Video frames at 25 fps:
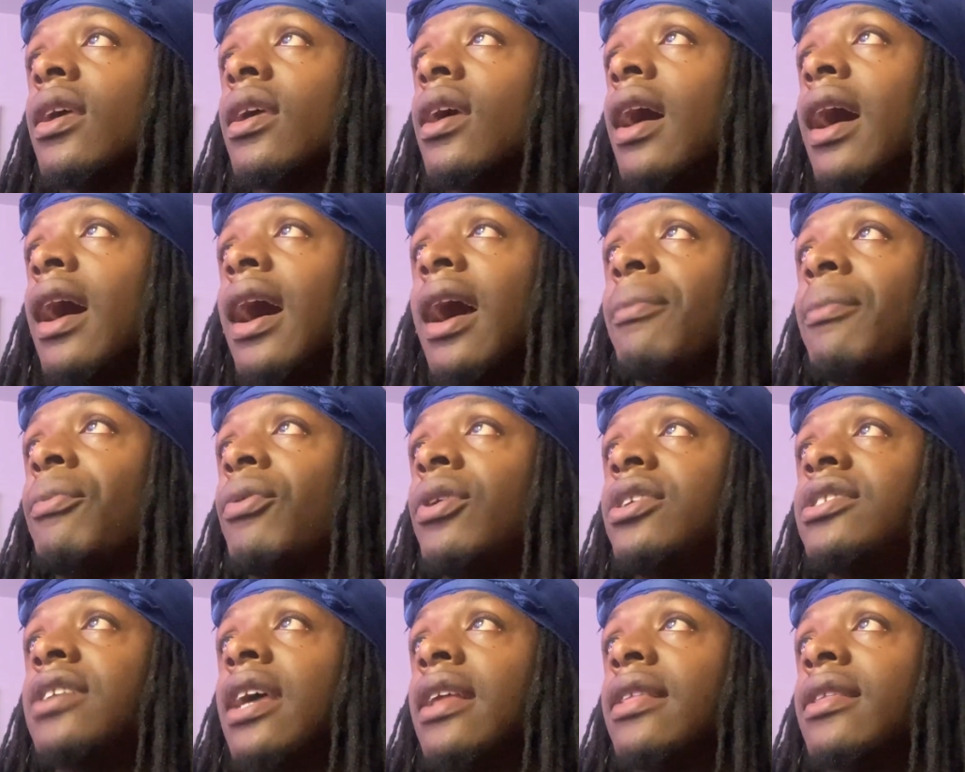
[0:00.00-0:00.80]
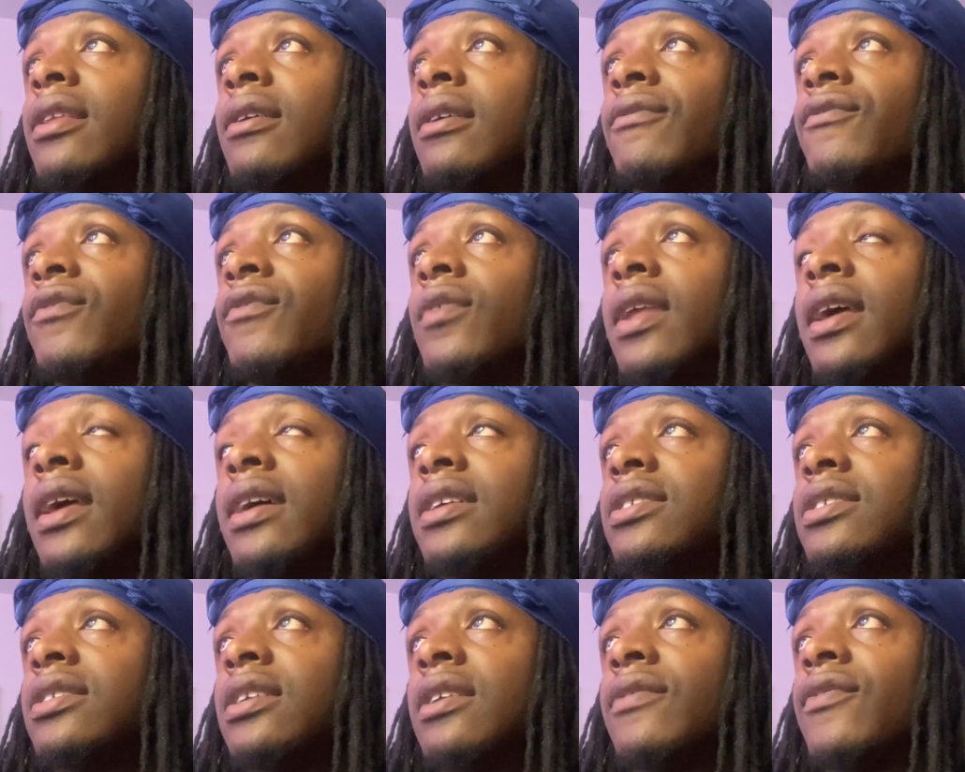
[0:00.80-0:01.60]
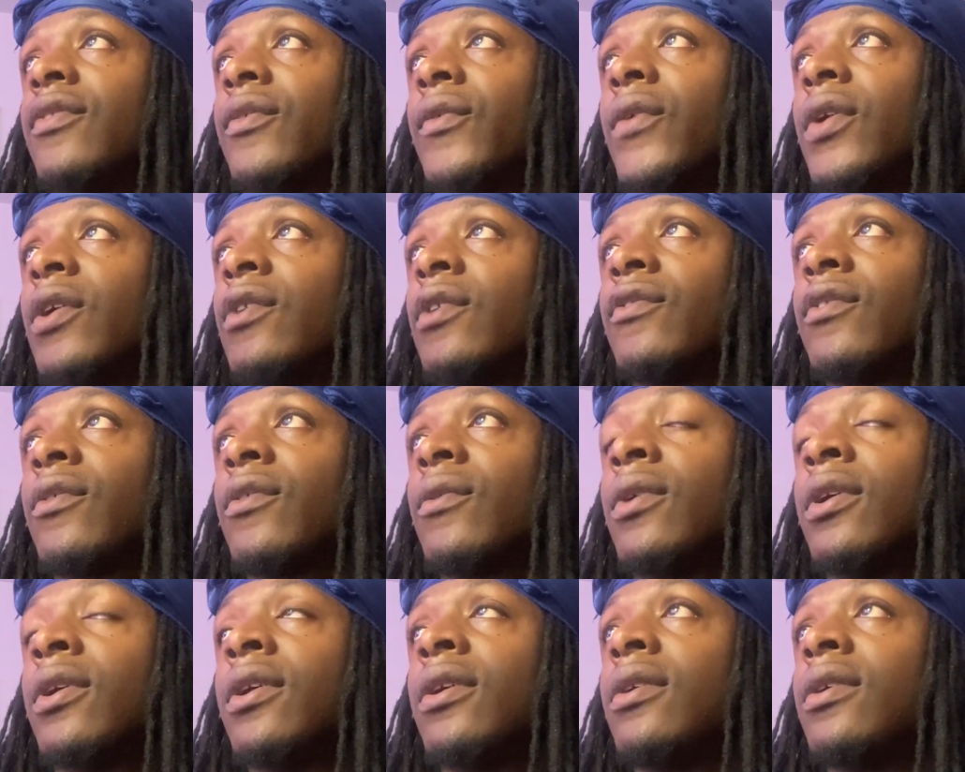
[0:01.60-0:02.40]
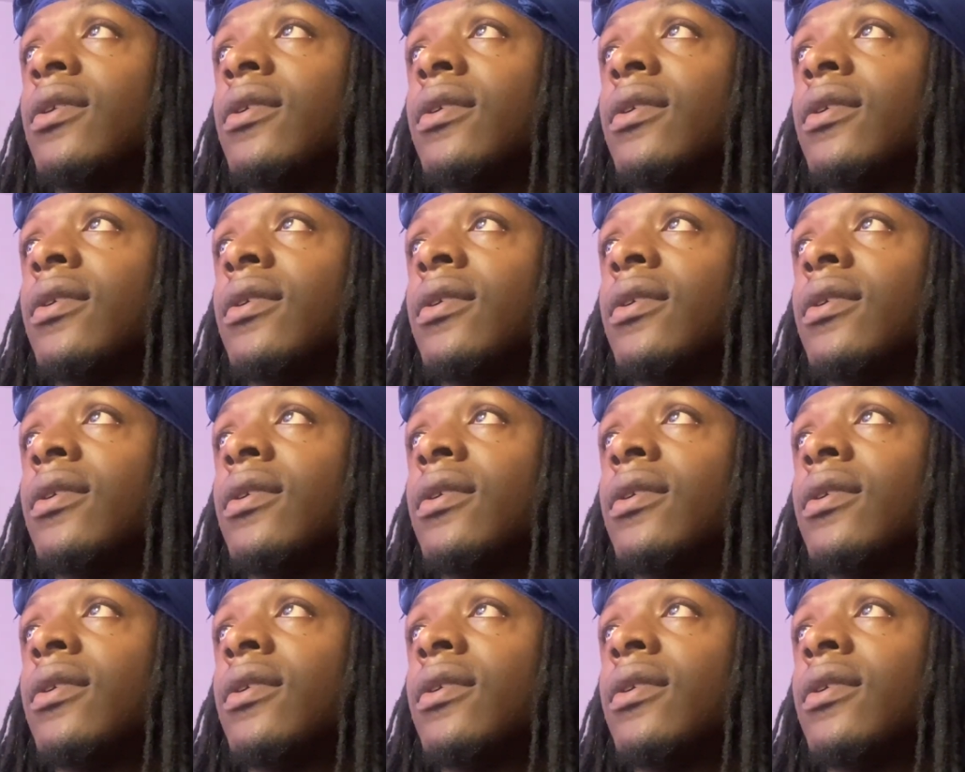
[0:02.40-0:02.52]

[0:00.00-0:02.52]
I appreciate them for that shit, for real.